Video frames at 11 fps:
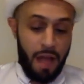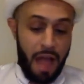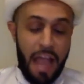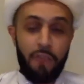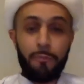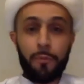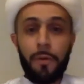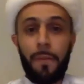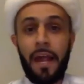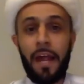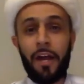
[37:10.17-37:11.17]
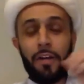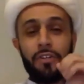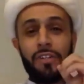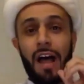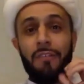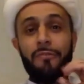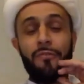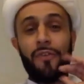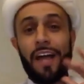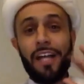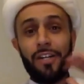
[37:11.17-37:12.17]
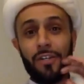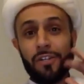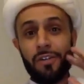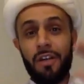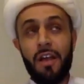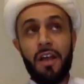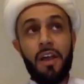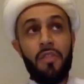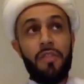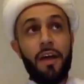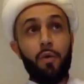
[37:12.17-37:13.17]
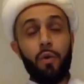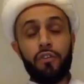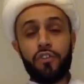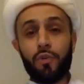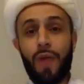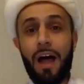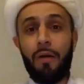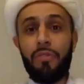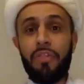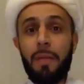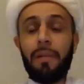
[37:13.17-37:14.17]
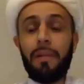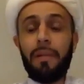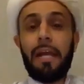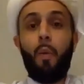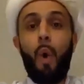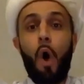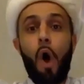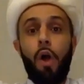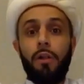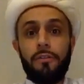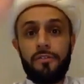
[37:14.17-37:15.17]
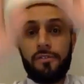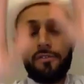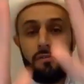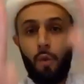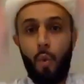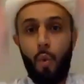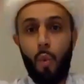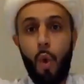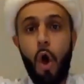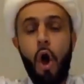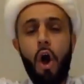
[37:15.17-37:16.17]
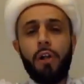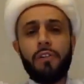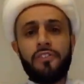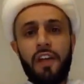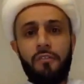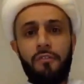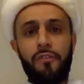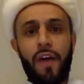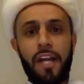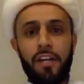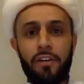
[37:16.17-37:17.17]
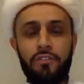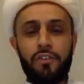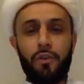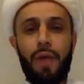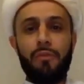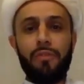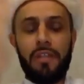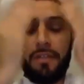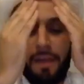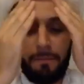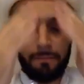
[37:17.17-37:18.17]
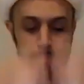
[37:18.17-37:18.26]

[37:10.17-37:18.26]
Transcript: I have prepared a fire that will surround them like walls, walls of fire surrounding them.